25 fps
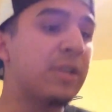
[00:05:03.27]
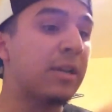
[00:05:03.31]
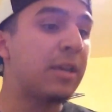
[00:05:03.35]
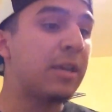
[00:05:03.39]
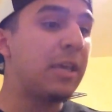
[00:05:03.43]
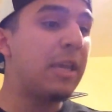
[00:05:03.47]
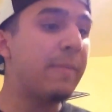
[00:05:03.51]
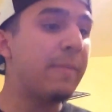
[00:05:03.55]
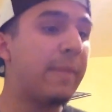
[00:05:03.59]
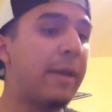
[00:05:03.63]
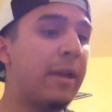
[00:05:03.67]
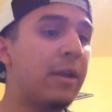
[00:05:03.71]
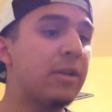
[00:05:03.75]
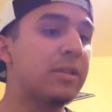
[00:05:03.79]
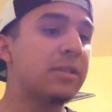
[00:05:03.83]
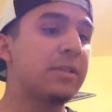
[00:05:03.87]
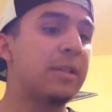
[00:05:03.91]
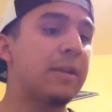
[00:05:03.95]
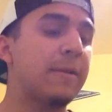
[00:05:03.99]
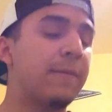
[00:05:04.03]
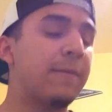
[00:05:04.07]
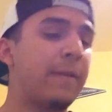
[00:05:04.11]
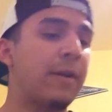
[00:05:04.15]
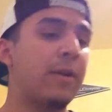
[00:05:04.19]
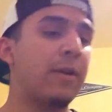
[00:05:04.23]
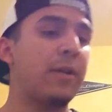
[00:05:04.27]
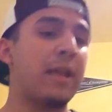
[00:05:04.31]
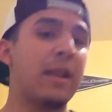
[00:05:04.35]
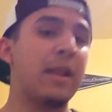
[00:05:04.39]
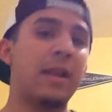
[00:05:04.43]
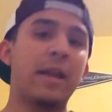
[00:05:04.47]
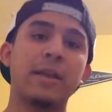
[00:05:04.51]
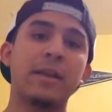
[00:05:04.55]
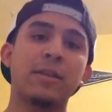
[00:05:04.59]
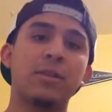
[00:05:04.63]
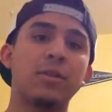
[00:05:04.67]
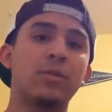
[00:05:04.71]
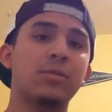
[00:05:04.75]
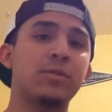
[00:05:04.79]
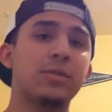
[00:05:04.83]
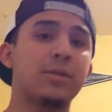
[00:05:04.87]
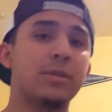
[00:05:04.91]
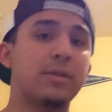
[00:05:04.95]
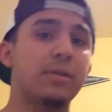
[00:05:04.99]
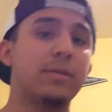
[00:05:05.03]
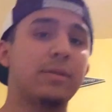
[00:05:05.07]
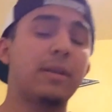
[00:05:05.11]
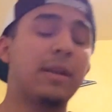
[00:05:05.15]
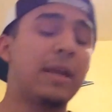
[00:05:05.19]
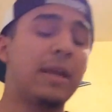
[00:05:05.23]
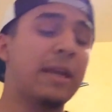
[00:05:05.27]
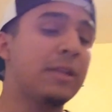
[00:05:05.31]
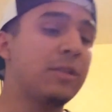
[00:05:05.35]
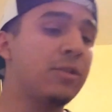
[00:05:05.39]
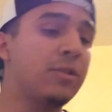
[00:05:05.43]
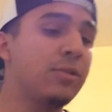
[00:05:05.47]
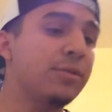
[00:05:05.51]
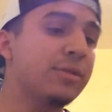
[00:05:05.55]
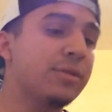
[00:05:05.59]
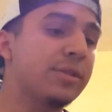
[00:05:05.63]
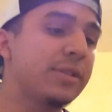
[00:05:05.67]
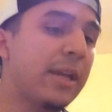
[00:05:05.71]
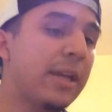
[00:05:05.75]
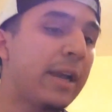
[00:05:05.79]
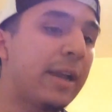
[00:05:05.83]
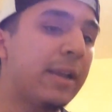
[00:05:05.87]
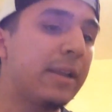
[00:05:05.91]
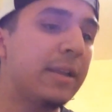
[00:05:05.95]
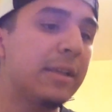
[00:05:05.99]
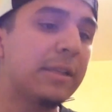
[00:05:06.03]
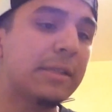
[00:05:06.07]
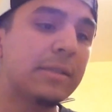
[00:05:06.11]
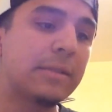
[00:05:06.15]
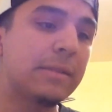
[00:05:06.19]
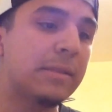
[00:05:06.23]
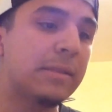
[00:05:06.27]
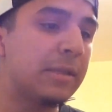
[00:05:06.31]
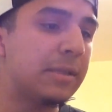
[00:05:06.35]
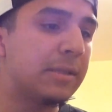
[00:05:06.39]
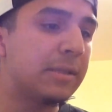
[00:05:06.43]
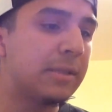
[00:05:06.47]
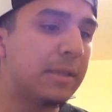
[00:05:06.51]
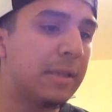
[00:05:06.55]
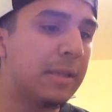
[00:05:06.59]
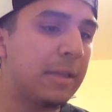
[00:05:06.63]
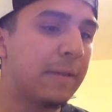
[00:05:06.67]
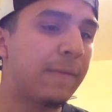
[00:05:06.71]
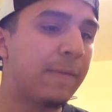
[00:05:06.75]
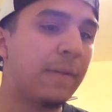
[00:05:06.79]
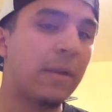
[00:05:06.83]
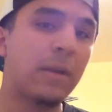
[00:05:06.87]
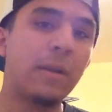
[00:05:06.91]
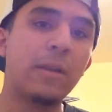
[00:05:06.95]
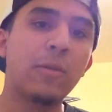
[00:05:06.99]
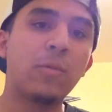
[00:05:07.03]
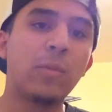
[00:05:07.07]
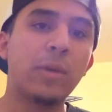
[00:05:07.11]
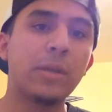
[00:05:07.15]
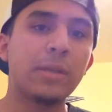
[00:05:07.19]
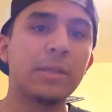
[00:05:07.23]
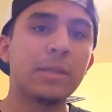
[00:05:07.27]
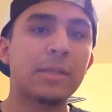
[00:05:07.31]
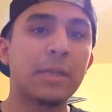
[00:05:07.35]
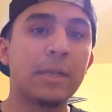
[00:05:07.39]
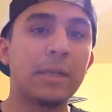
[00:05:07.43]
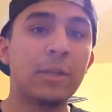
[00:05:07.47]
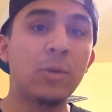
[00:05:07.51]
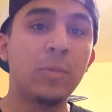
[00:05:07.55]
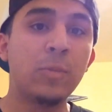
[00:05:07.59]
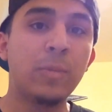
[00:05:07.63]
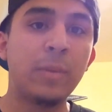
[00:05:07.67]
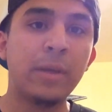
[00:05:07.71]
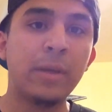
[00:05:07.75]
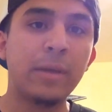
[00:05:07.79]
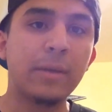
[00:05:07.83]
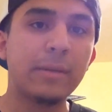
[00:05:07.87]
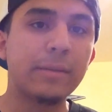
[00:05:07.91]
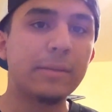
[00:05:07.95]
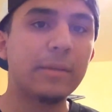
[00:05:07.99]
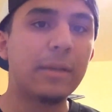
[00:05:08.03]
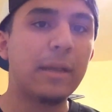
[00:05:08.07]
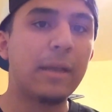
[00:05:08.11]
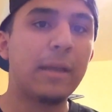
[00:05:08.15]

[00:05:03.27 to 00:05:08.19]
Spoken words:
Akeem Ayers, Nick Fairley. I like those signings. The Nick Fairley one just a little bit.